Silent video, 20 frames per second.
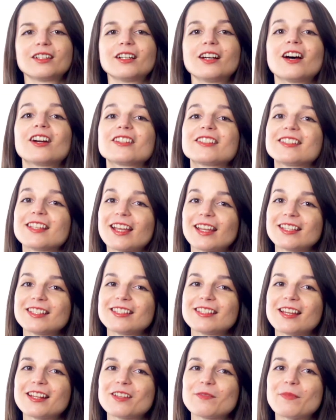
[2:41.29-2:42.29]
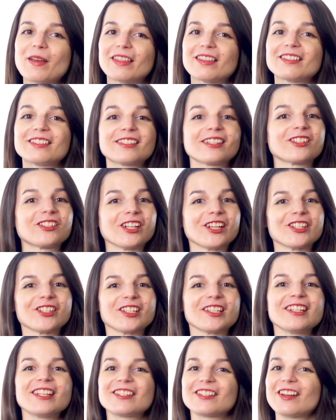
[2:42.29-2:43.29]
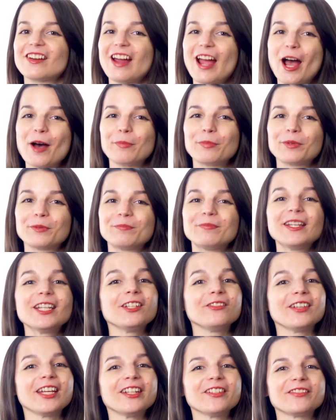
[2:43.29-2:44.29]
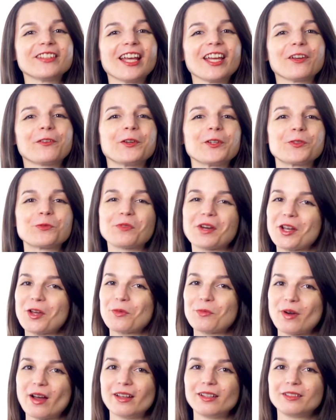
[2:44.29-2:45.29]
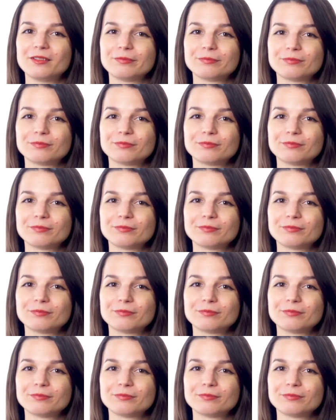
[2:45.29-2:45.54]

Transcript: Our second study method suggestion is our app, Innovative Language 101.